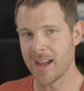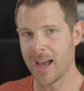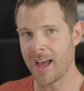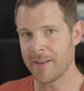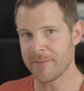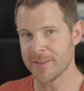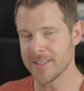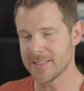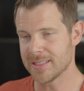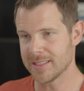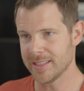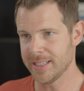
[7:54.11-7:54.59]

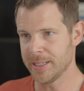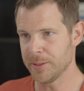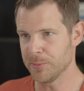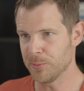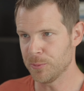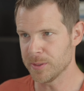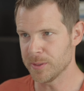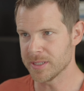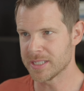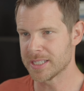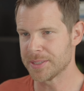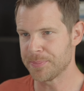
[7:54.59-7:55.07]
Obviously,
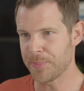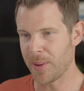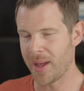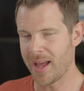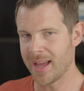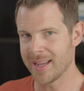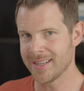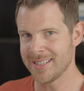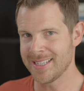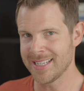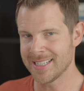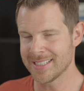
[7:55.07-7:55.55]

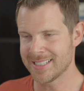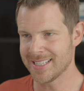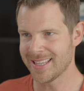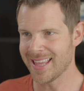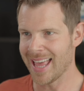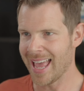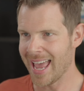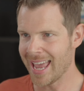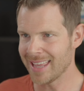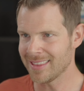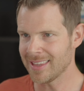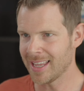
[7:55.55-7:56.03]
responding to
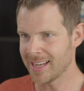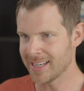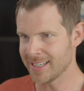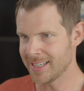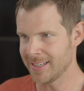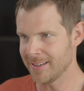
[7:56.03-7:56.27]
the headline